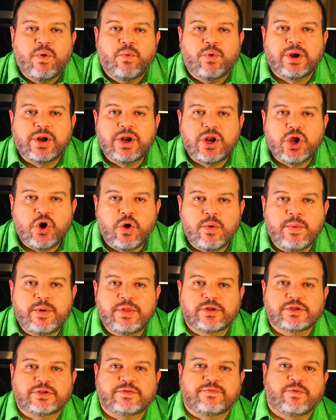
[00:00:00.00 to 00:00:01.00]
We're gonna go
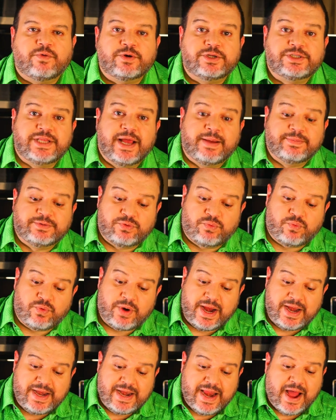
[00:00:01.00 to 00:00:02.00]
over those 4 steps
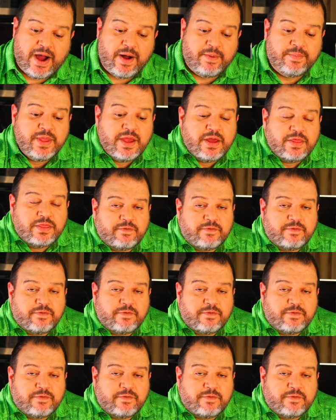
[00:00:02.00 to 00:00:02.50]
right now.